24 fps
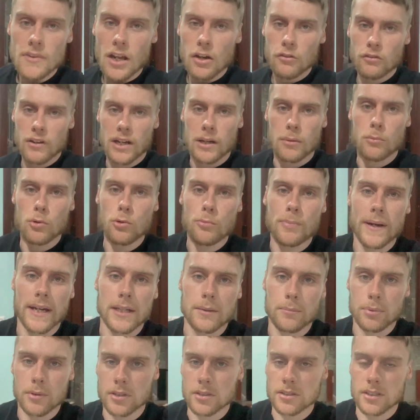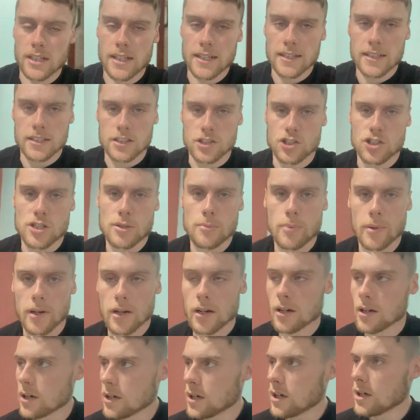rent a moped because I think it's cheaper.
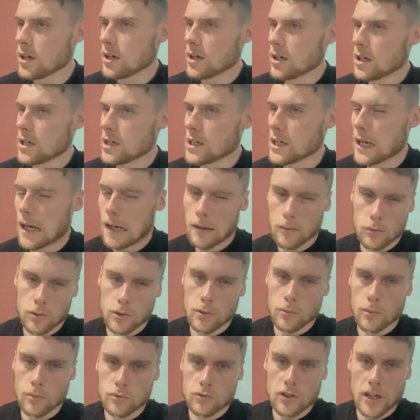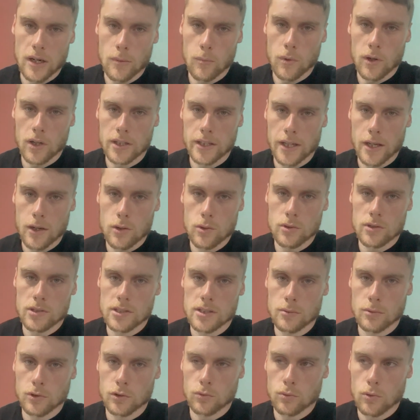I'm going to try and work that out and
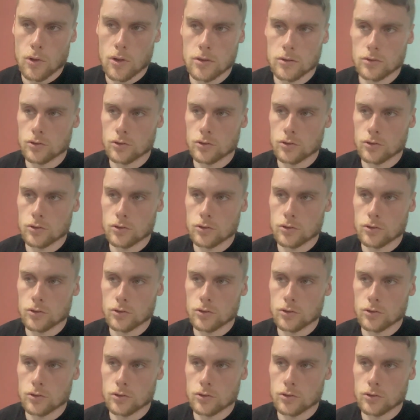see what's what.